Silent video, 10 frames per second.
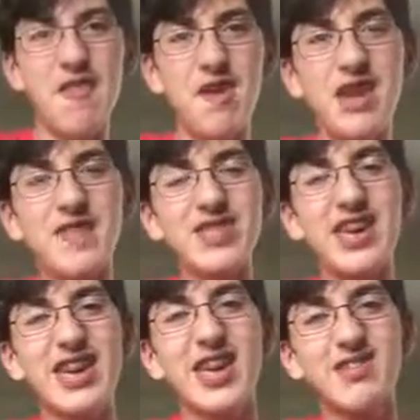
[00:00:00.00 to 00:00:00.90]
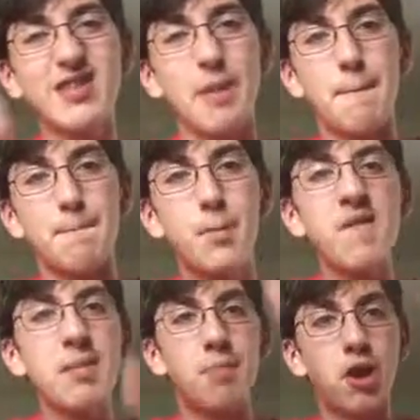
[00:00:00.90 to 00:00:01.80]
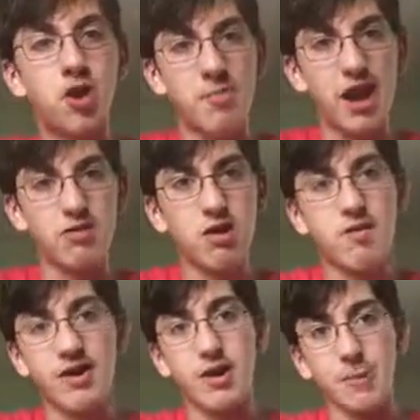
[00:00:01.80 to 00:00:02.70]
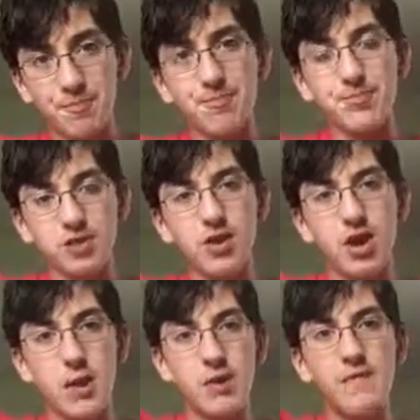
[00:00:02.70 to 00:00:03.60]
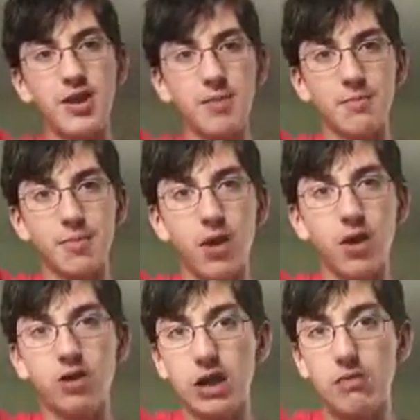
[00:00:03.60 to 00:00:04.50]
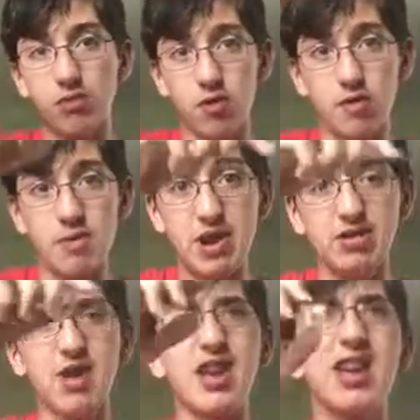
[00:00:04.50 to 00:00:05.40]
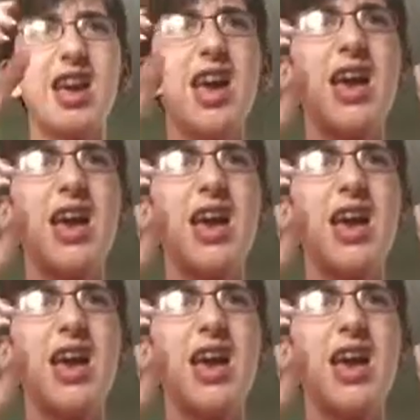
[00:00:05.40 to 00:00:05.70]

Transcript: and then he sees a moving bar in the background, like a, a moving bar coming toward them, and he's like,